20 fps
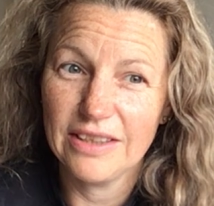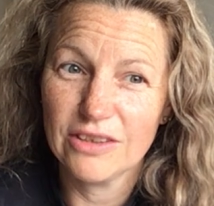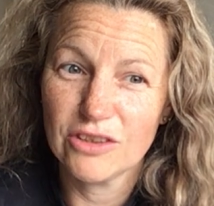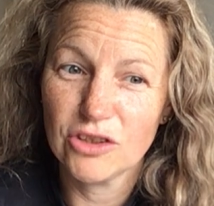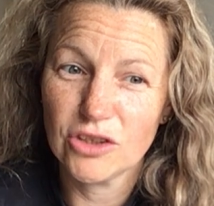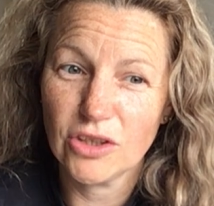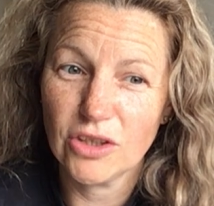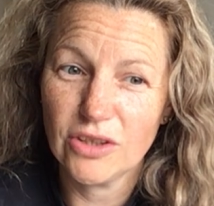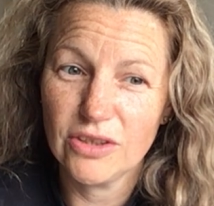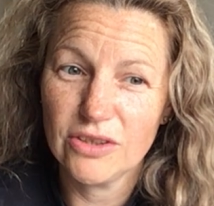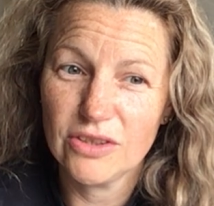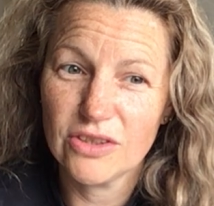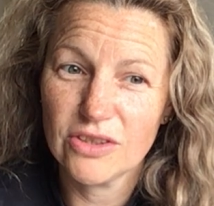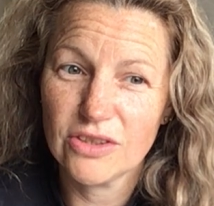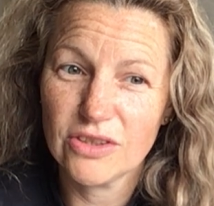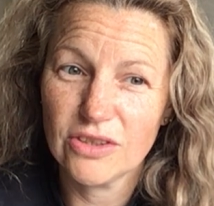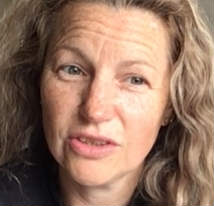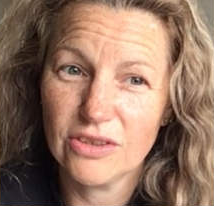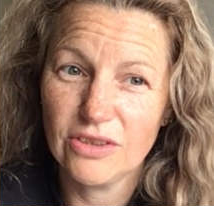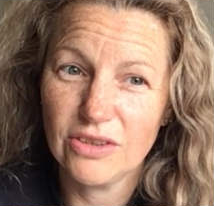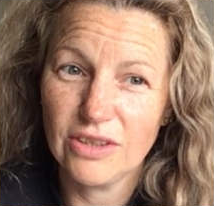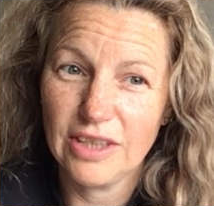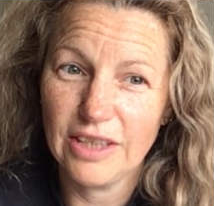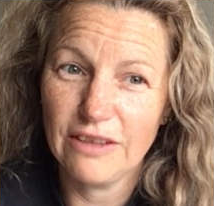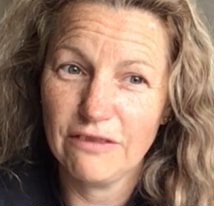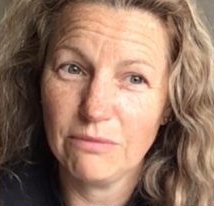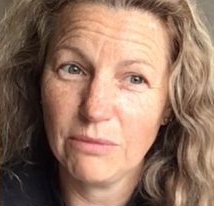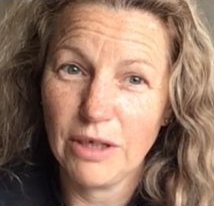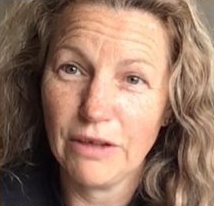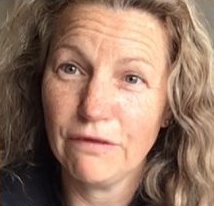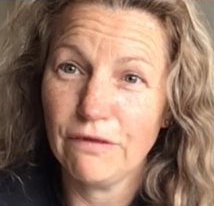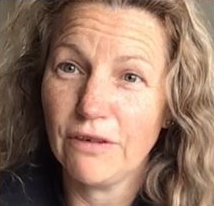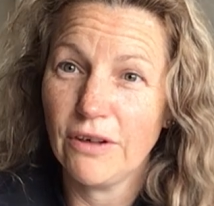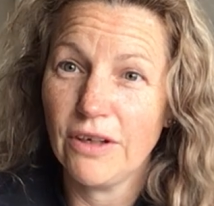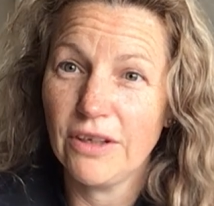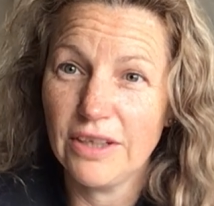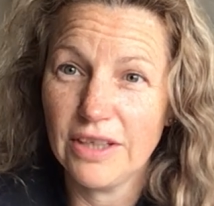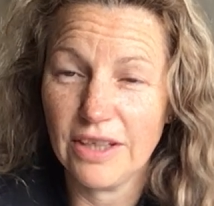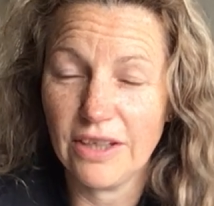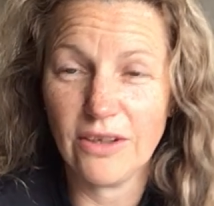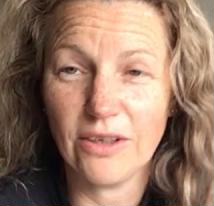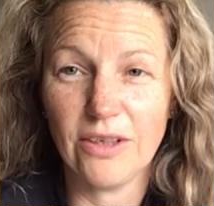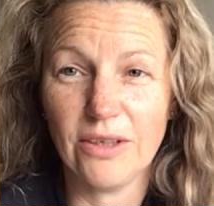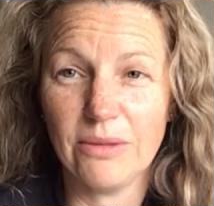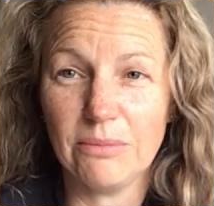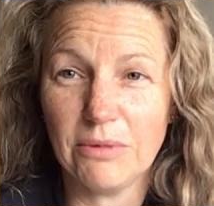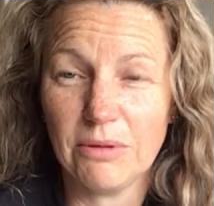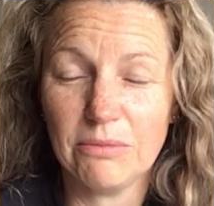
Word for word: chose to leave my phone at home.